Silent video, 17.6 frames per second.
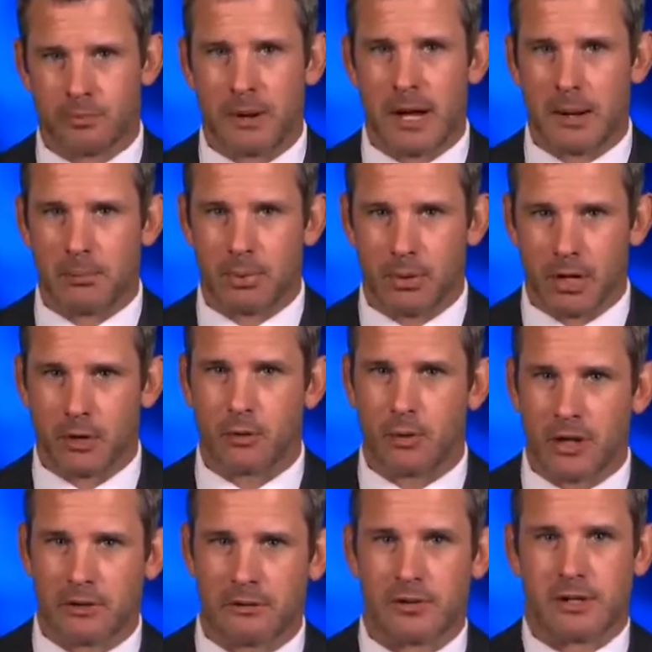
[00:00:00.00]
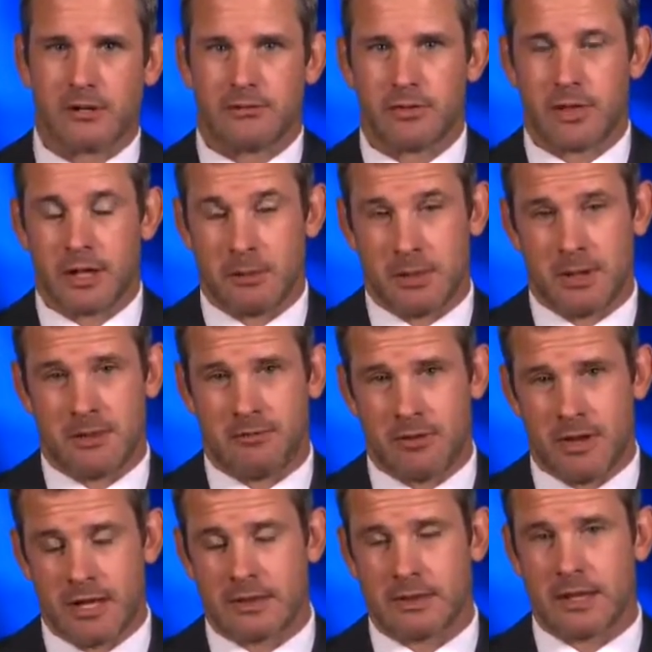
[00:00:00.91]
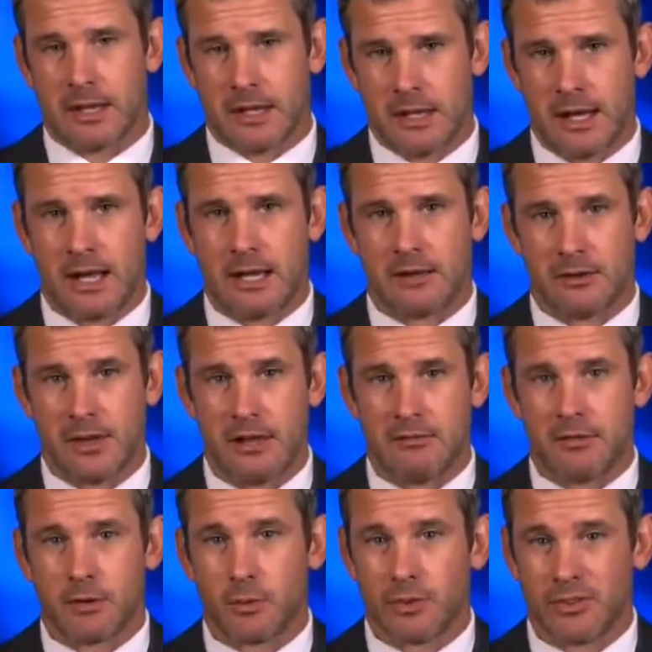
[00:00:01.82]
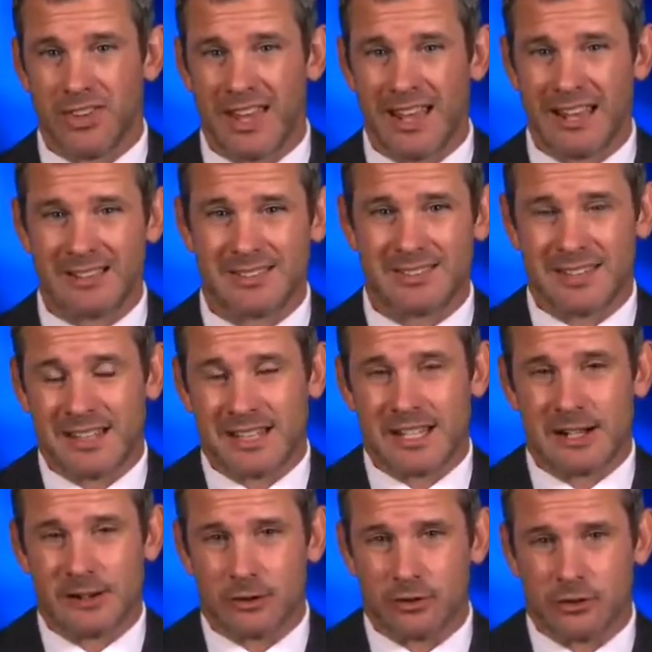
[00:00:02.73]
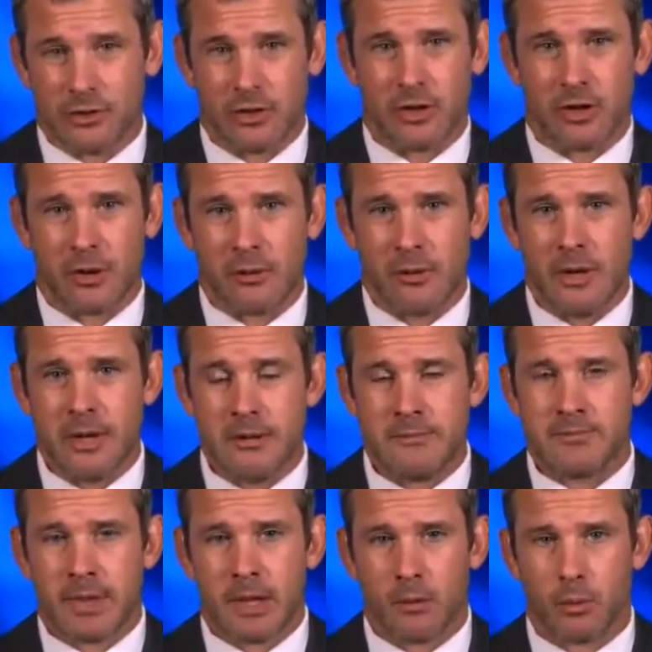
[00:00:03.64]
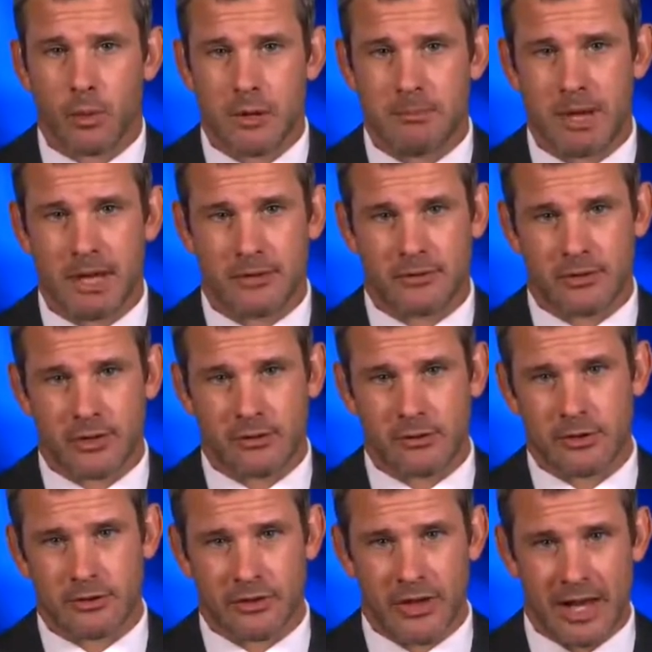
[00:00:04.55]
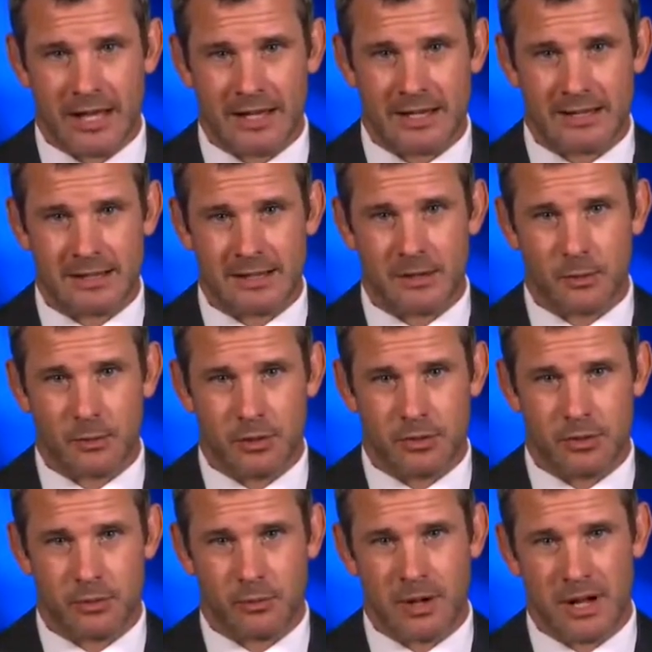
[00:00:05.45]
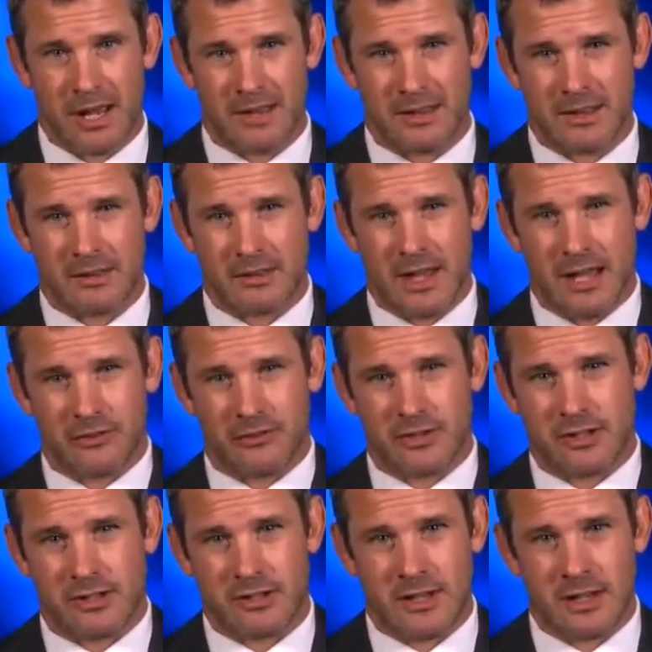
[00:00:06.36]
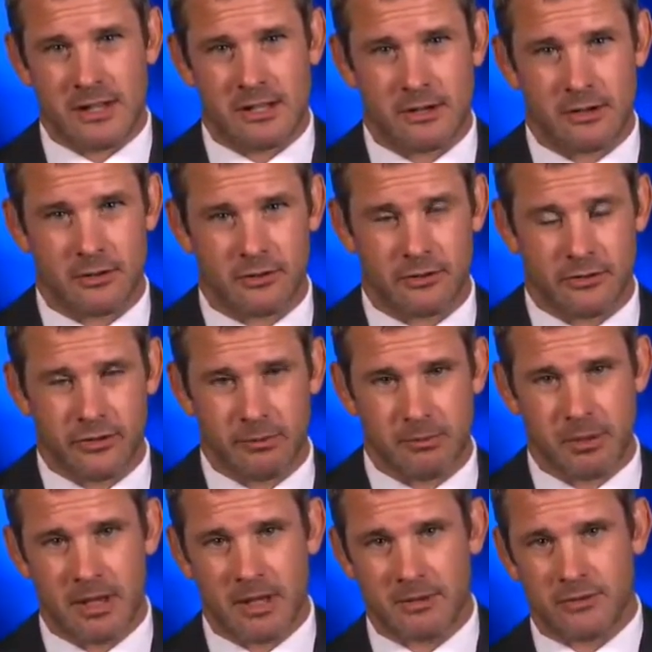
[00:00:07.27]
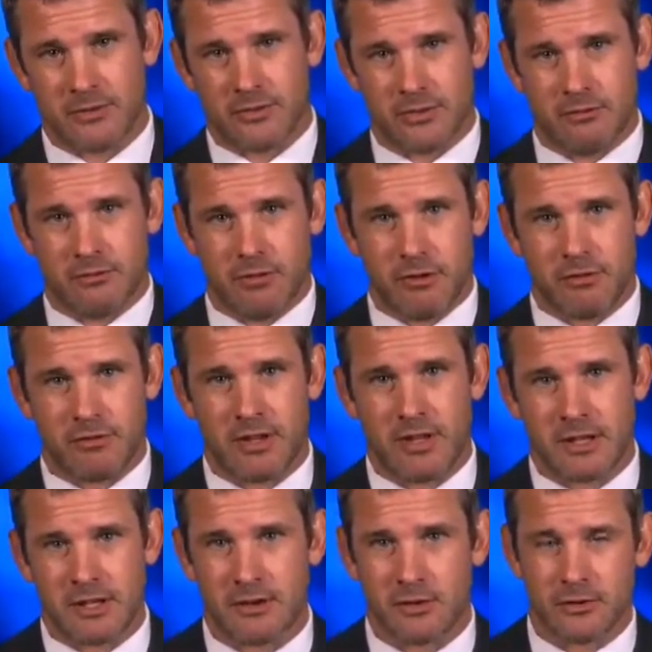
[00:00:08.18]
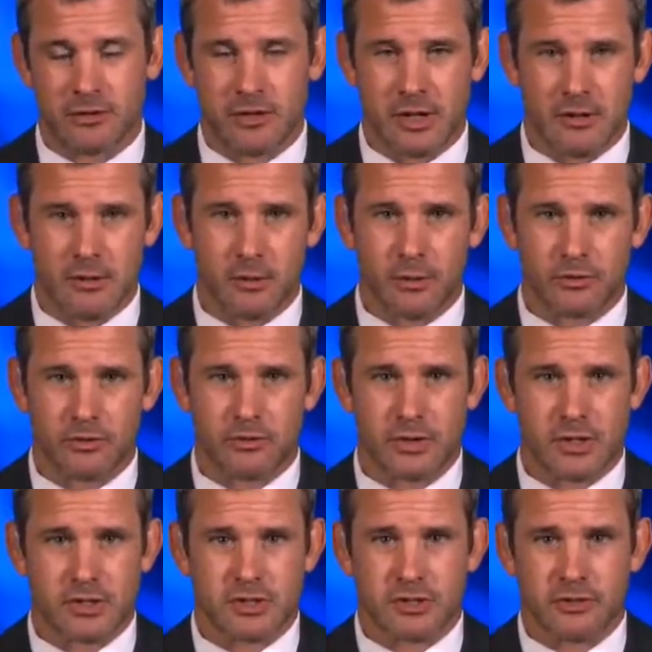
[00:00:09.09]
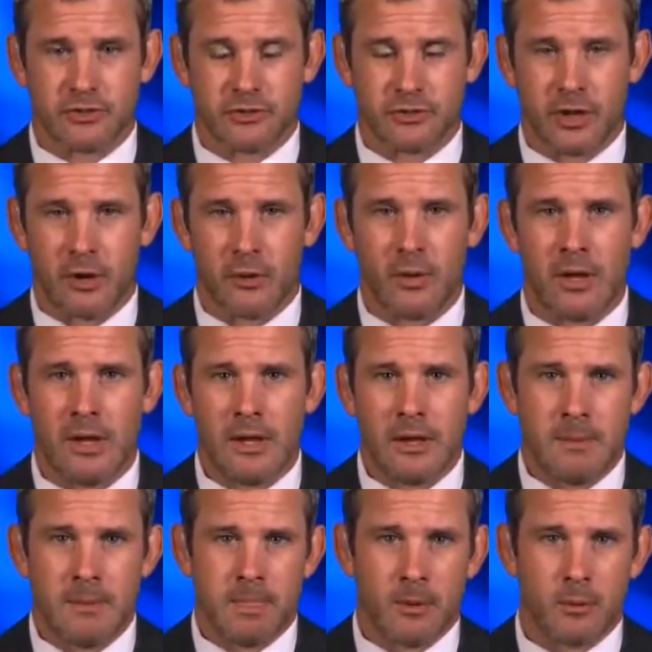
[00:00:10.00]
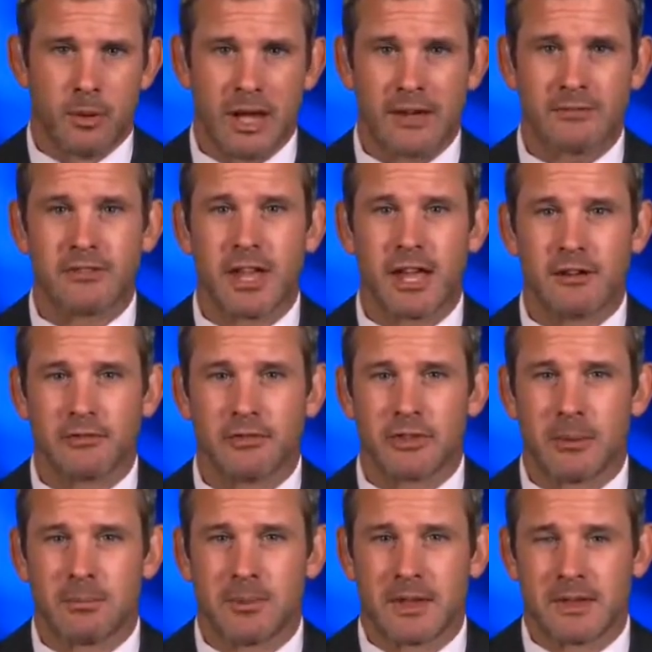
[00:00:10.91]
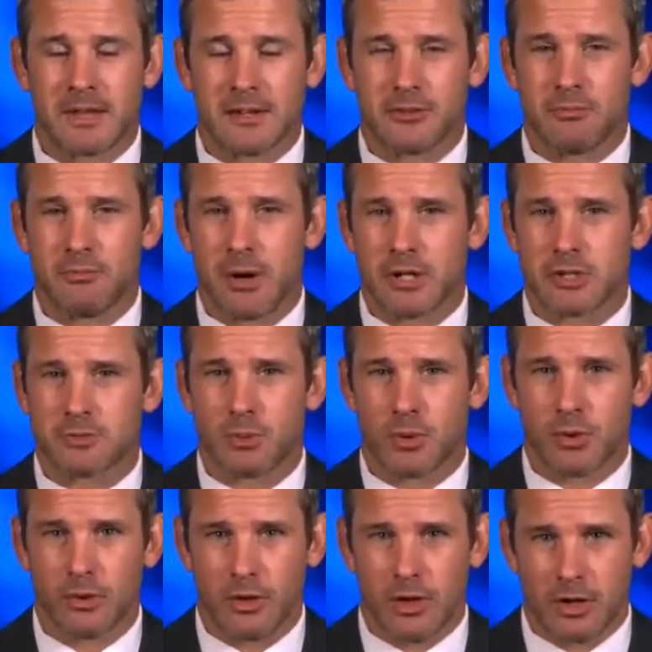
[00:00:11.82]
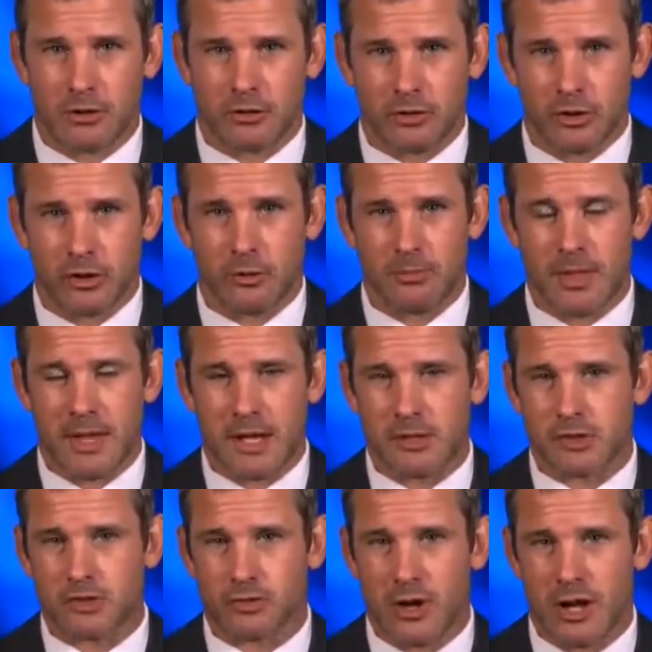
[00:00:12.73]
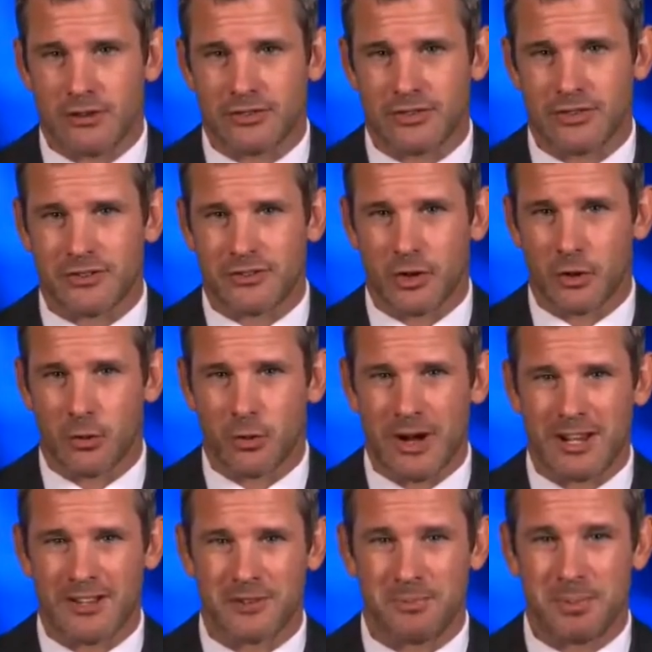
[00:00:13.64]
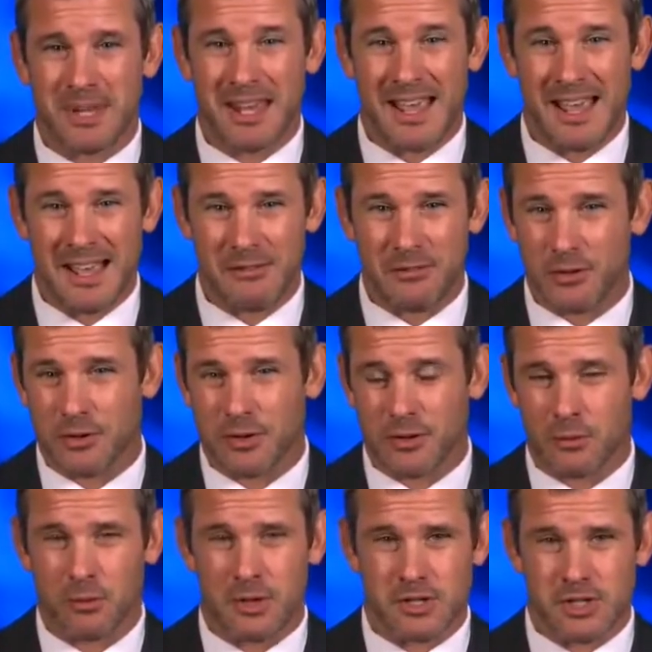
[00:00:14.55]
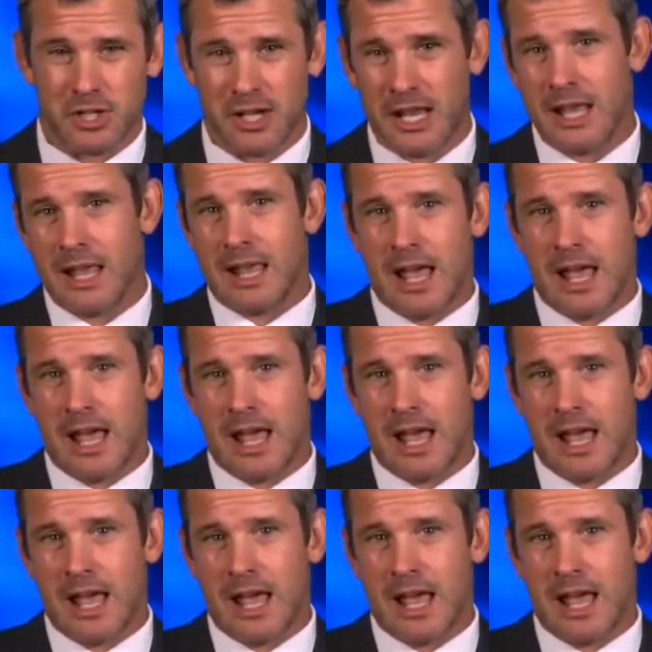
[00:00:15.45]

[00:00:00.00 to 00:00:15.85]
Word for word: by pretty quickly. If you think about the fact that 9 11 was 18 years ago, we basically signed a deal with Iran that lasted 10 years in some cases and 15 years in other restrictions. So we have to have something that's much more long term that addresses Iran's behavior in the region.